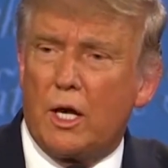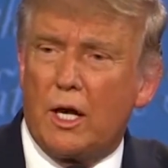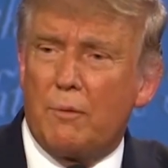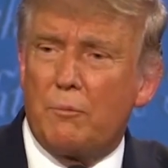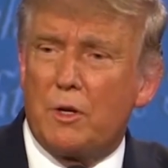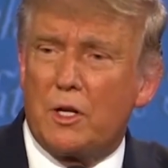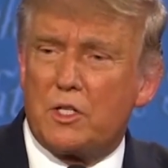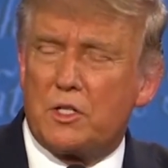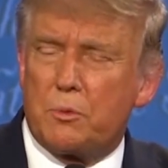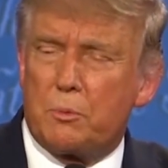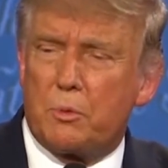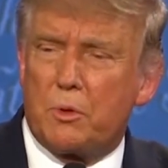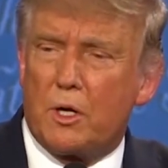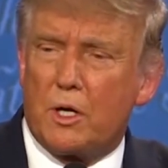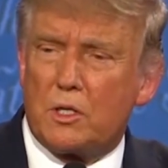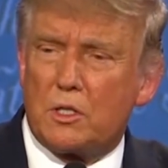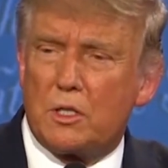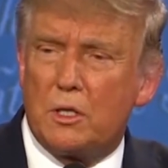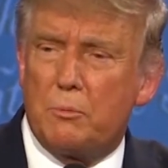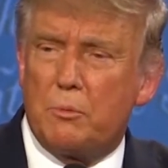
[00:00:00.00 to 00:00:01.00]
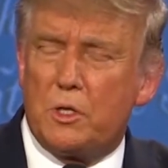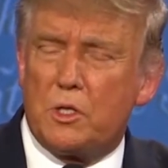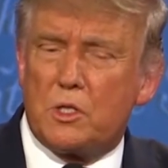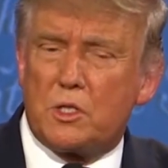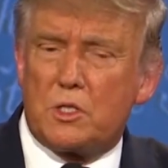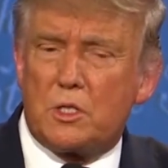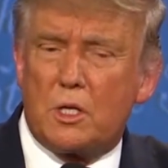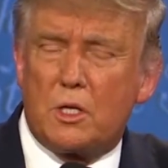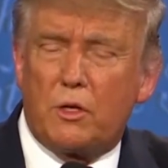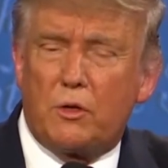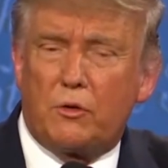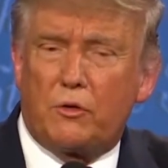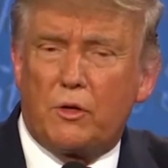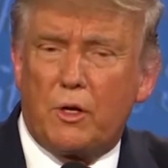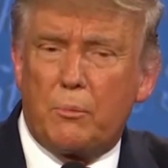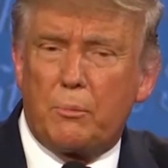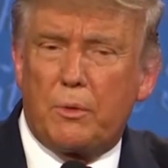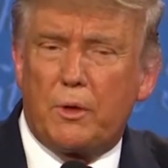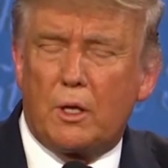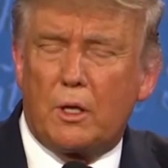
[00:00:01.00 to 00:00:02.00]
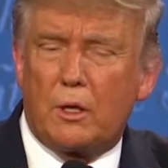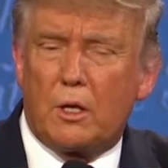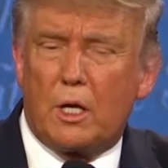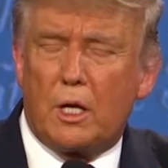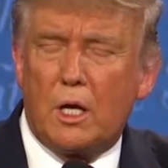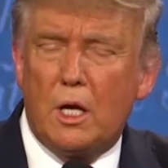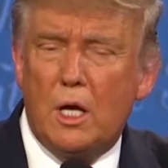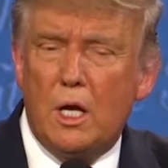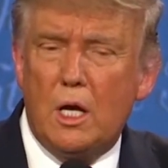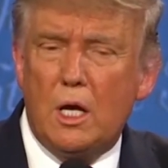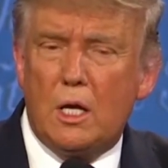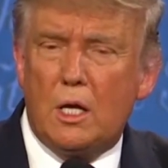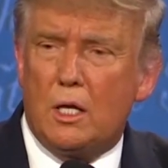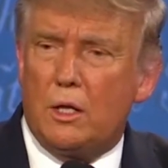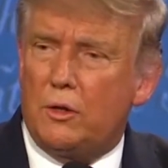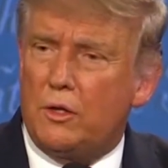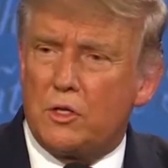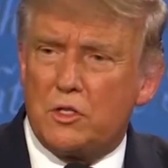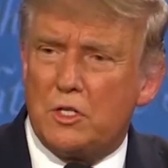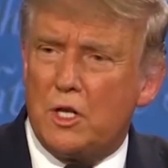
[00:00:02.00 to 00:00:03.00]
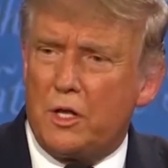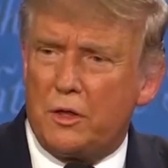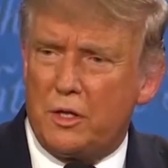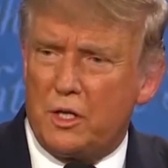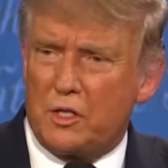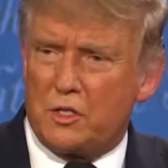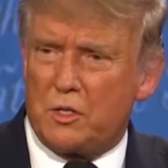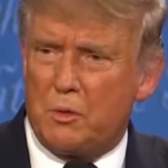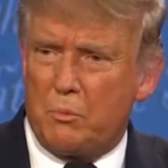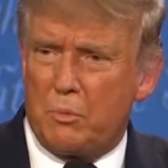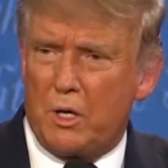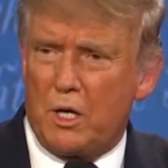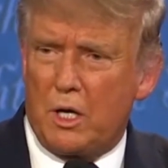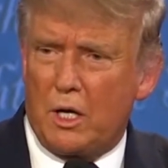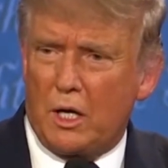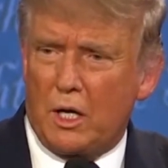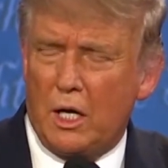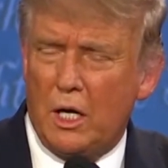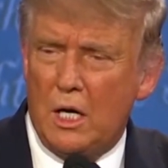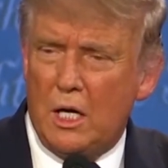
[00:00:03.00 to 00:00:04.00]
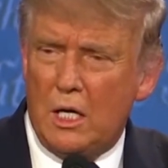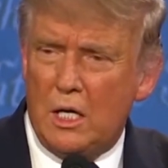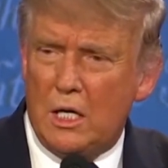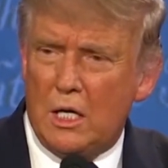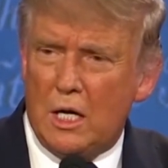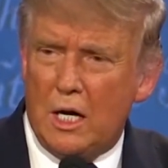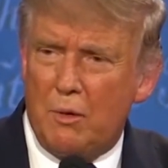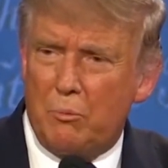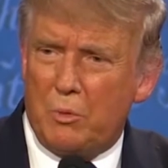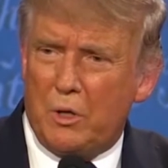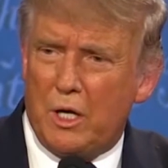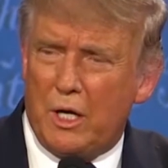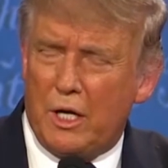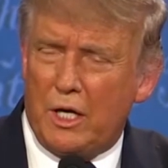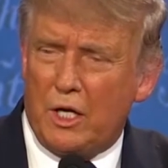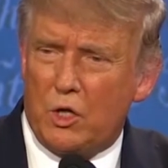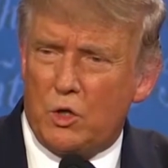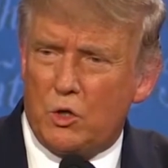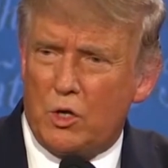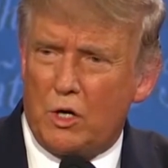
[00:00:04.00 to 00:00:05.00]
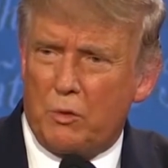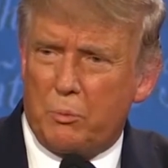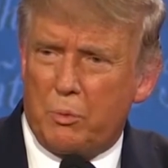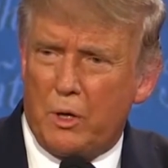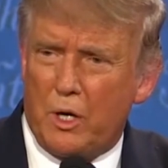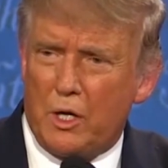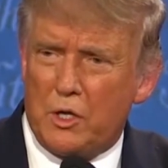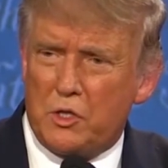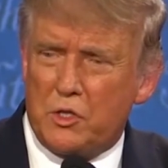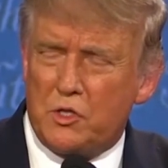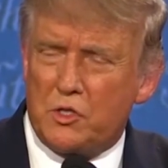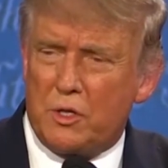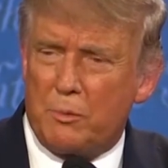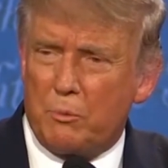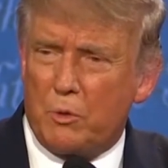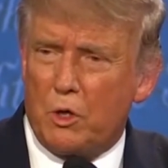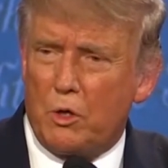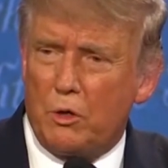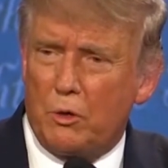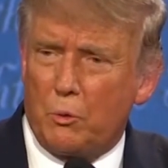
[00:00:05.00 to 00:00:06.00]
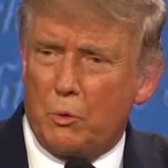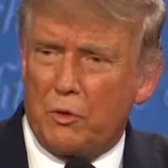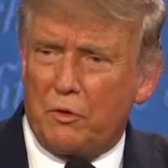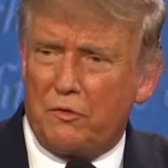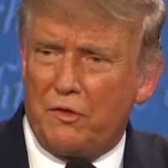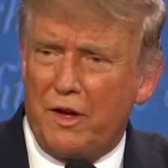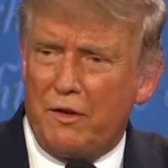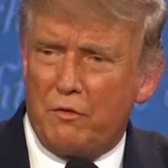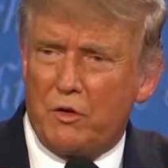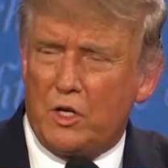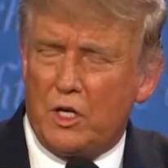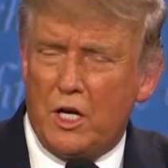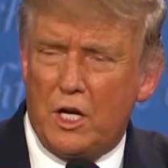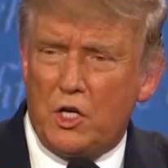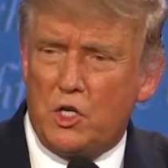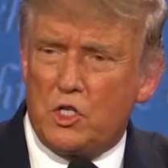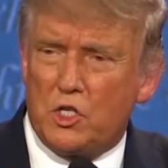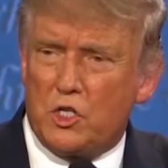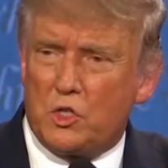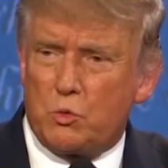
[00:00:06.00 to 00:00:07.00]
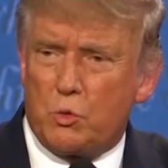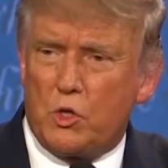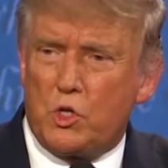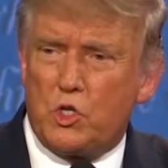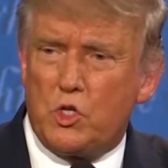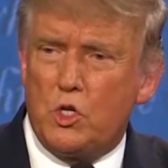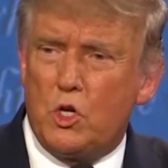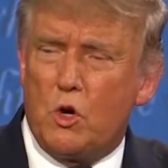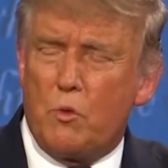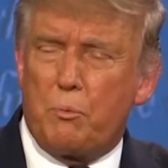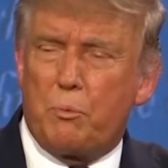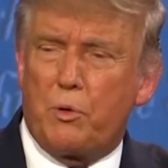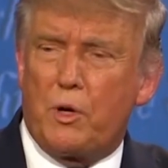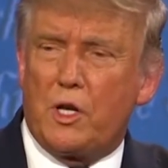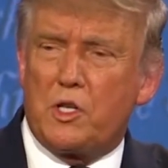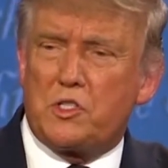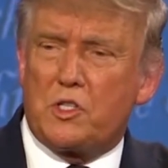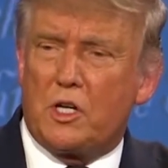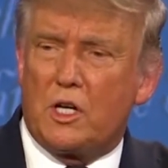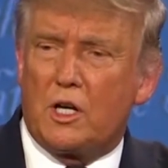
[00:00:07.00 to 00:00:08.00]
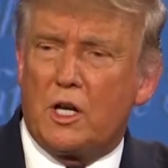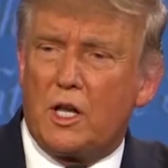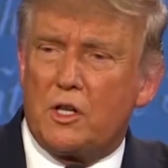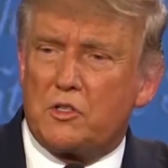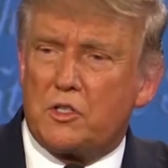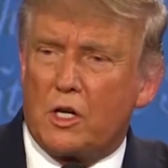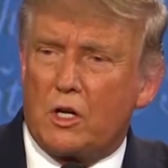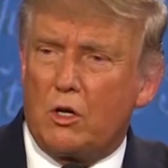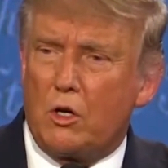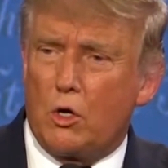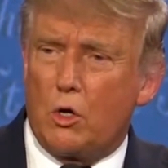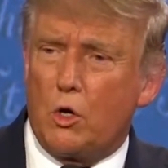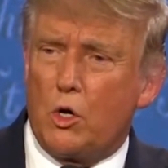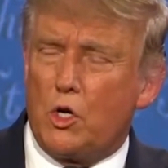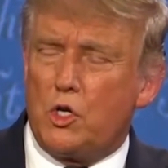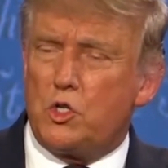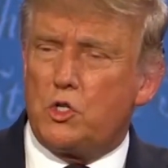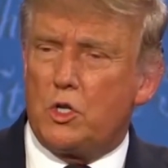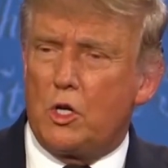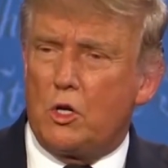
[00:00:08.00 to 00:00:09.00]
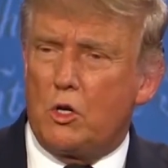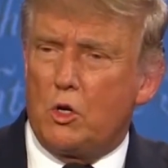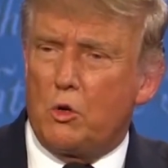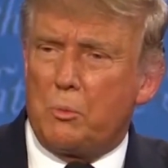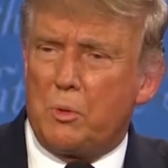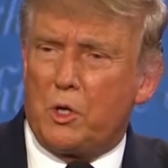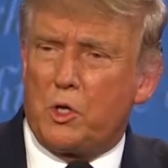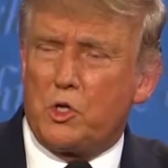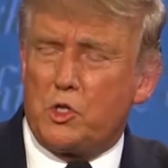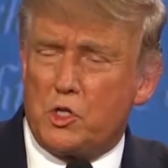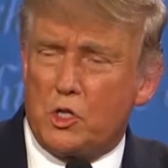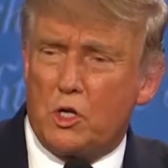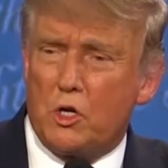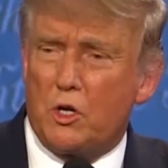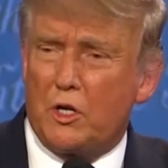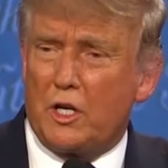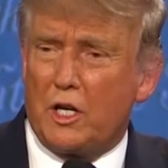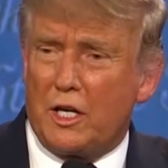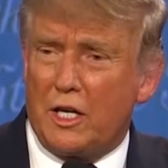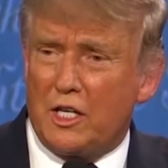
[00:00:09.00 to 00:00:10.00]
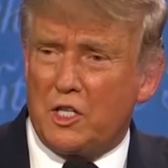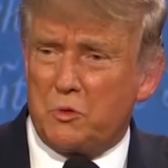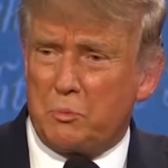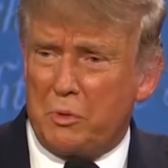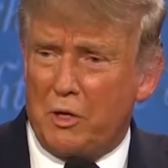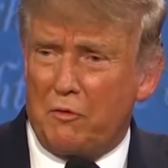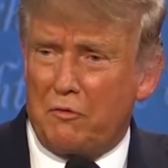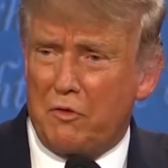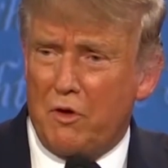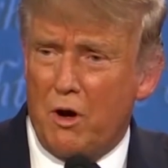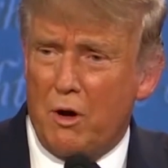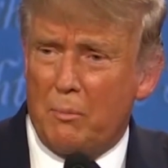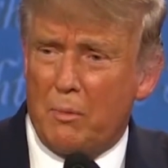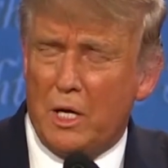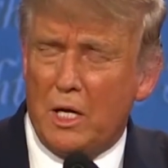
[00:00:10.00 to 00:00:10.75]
I'm not surprised. Let me just tell you something, that there's nothing symbolic. I'm cutting drug prices. I'm going with favored nations, which no president has the courage to do because you're going against big pharma.